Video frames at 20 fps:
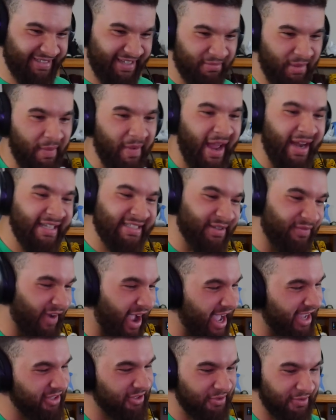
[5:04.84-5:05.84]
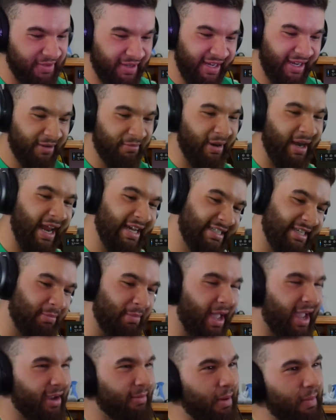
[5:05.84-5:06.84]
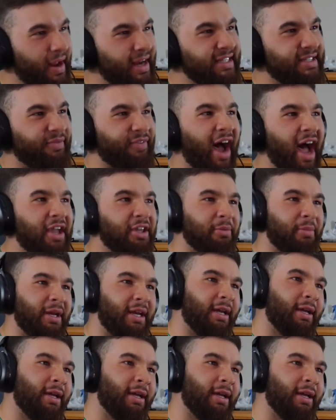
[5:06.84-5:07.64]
Maybe I need some volume. Bring that shit back. Maybe I need some volume.